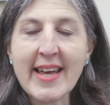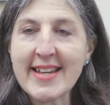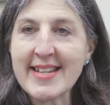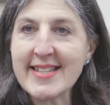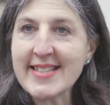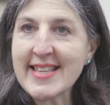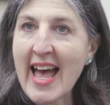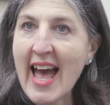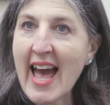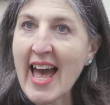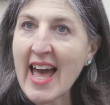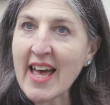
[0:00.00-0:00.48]

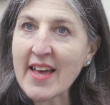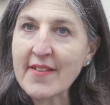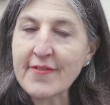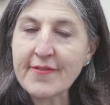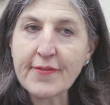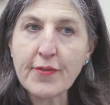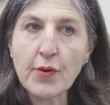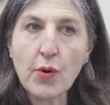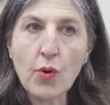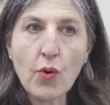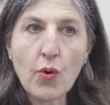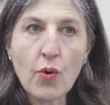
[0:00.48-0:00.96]
It's
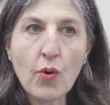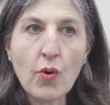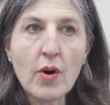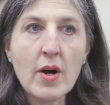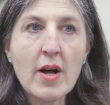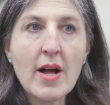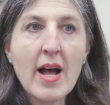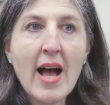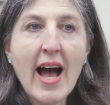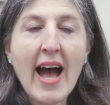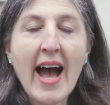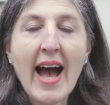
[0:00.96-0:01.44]
A4
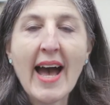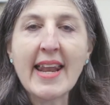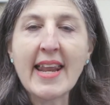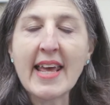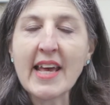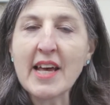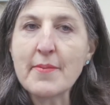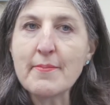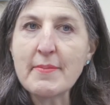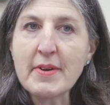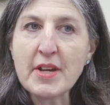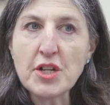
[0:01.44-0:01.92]
and
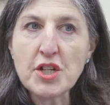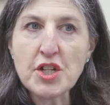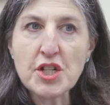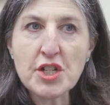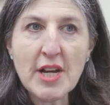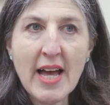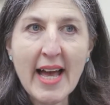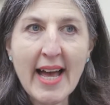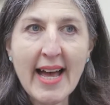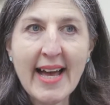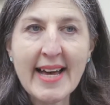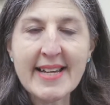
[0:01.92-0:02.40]
it can be
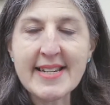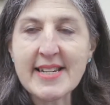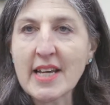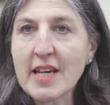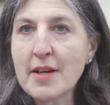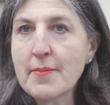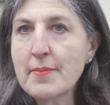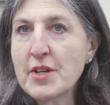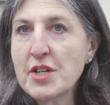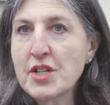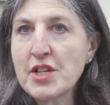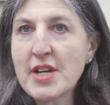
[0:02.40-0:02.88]
shared. It
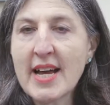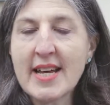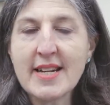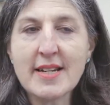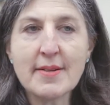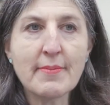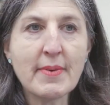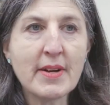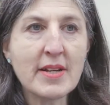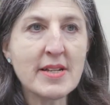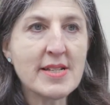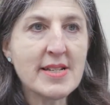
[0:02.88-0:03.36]
can be shared
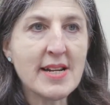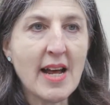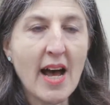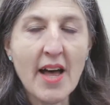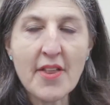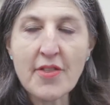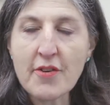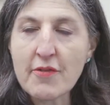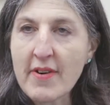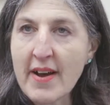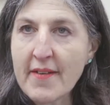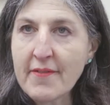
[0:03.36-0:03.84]
amongst
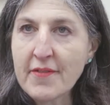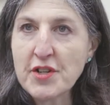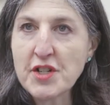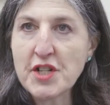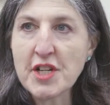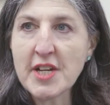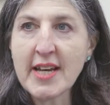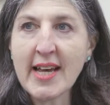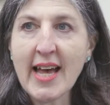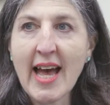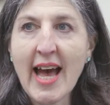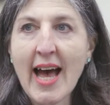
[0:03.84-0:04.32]
other
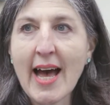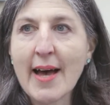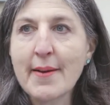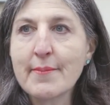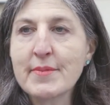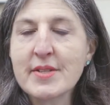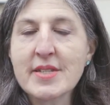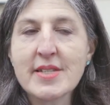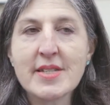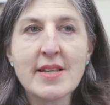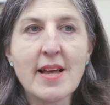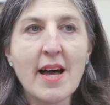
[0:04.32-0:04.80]
refugee
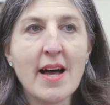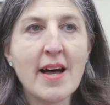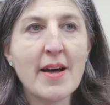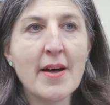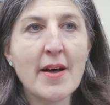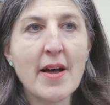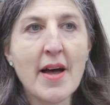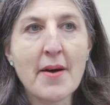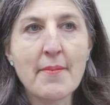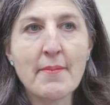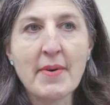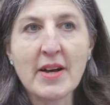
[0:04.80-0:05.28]
camps,
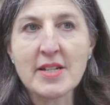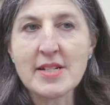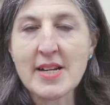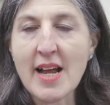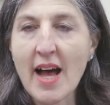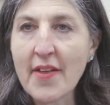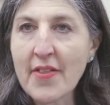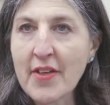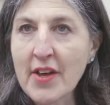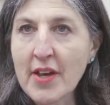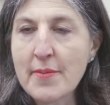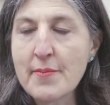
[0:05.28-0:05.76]
amongst
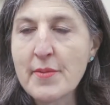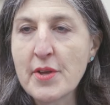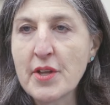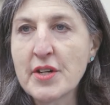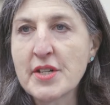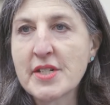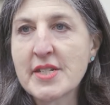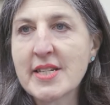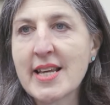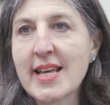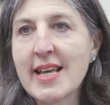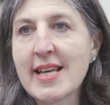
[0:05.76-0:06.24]
other
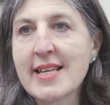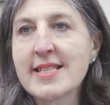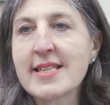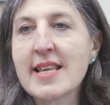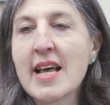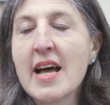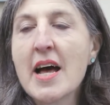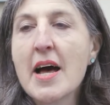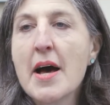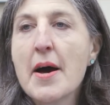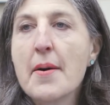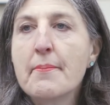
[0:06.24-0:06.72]
communities,
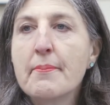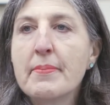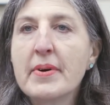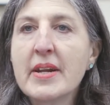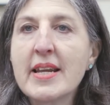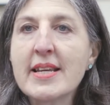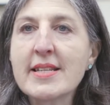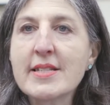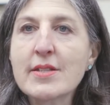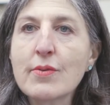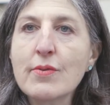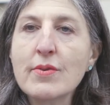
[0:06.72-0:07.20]
but
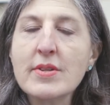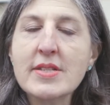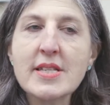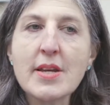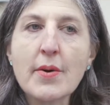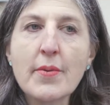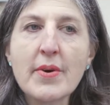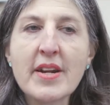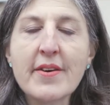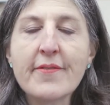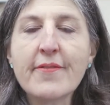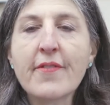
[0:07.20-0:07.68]
it's
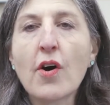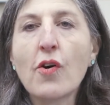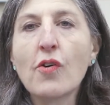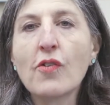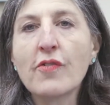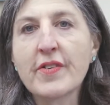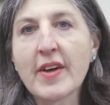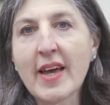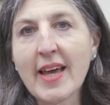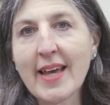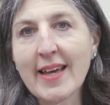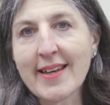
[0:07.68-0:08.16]
also an
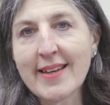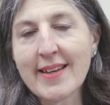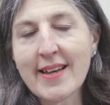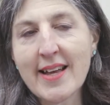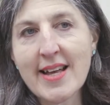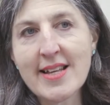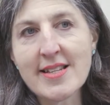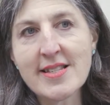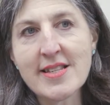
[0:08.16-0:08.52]
evolving